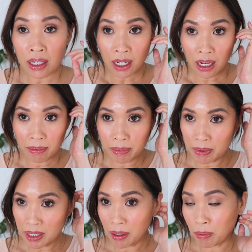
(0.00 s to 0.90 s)

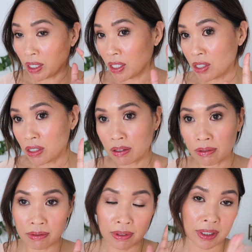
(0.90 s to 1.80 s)
because um, I'm ready to
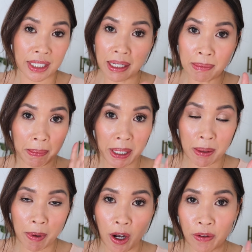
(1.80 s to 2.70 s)
take my
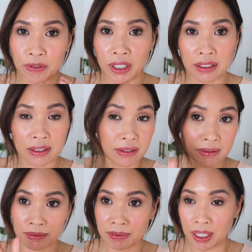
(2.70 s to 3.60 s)
makeup off and
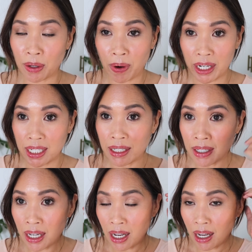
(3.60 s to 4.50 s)
get ready
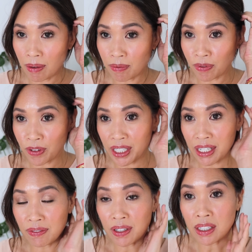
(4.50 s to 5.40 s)
um, for the
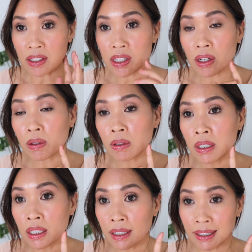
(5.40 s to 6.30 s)
evening. So
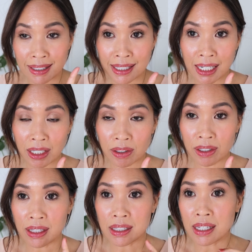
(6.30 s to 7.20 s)
let's take a look
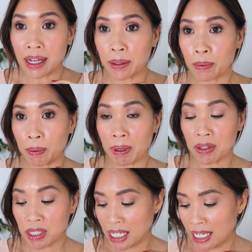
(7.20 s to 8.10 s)
at this. I We went
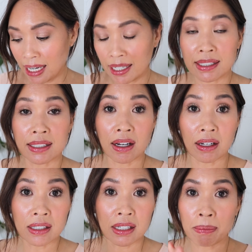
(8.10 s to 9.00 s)
out to eat. I did
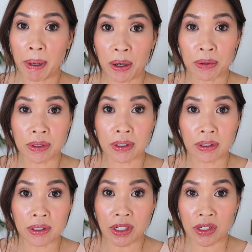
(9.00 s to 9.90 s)
not powder
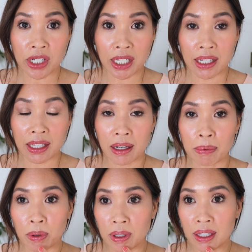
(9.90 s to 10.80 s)
or touch anything up.
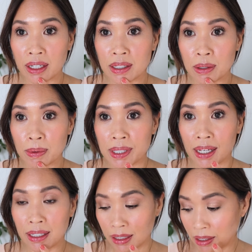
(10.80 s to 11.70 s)
The only thing I did was
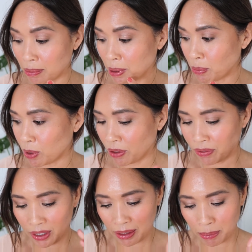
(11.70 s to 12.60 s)
add a little bit more of
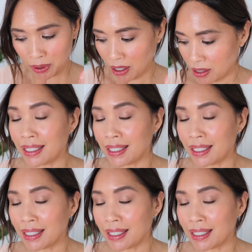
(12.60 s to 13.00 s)
the lip gloss.